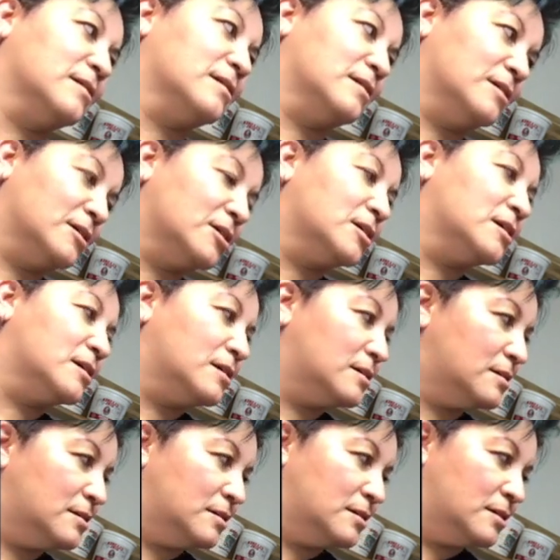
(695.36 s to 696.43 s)

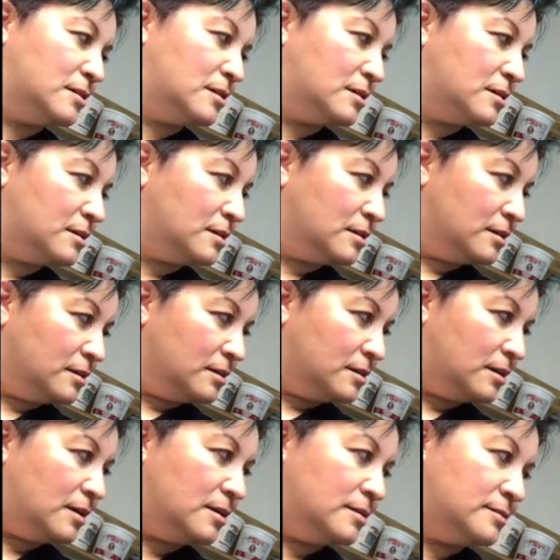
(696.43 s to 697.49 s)

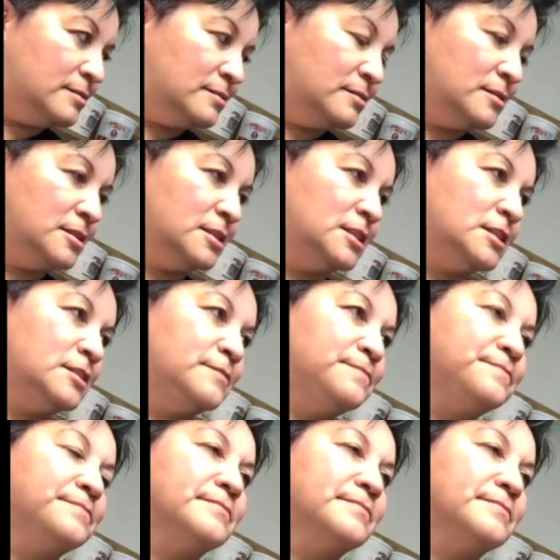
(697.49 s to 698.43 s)
This person isn't speaking.